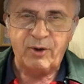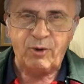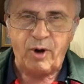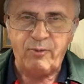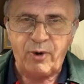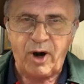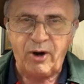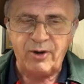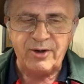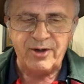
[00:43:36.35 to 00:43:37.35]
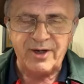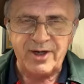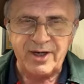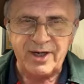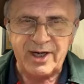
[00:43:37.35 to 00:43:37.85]
Rob Rowe,
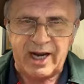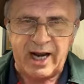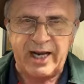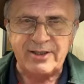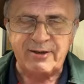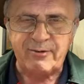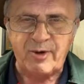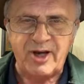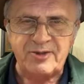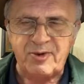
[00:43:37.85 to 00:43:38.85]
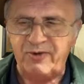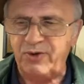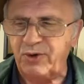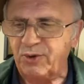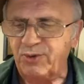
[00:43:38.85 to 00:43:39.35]
Clancy reminds me of
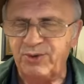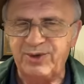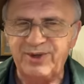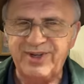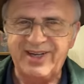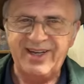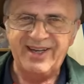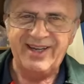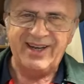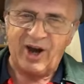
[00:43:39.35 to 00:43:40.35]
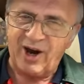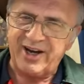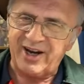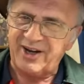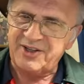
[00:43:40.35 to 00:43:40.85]
you. I
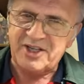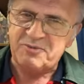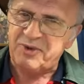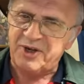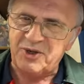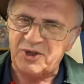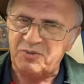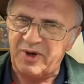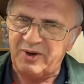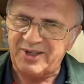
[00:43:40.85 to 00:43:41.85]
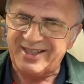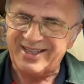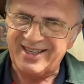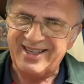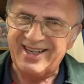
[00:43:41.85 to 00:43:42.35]
know, this your spirit,
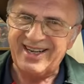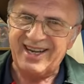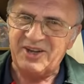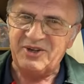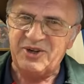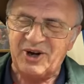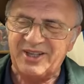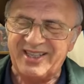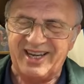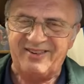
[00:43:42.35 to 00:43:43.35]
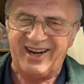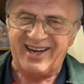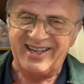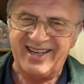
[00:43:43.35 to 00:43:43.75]
you got it there, mate.